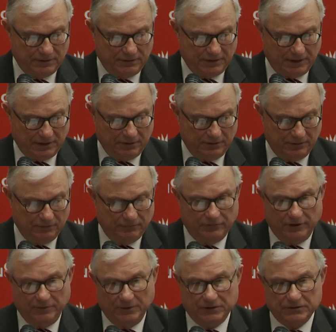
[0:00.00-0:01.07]
Thank you
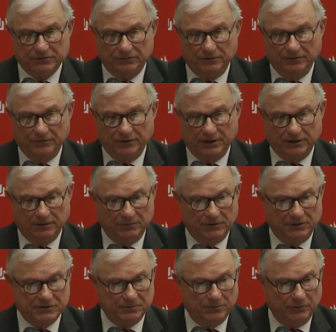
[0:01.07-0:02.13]
very much for inviting me
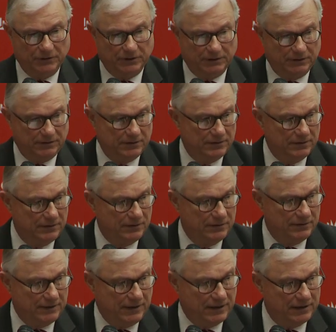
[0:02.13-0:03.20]
this morning, and
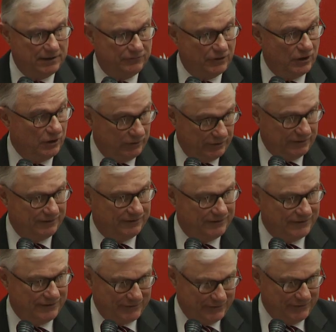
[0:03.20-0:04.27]
thank you for holding
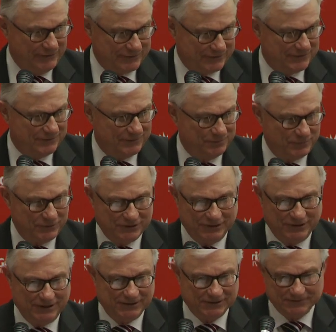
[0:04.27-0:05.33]
these
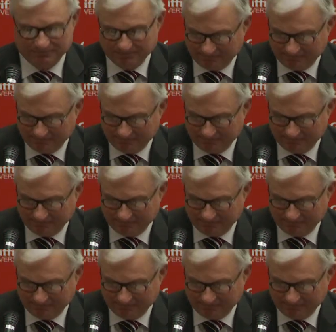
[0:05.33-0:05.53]
proceedings.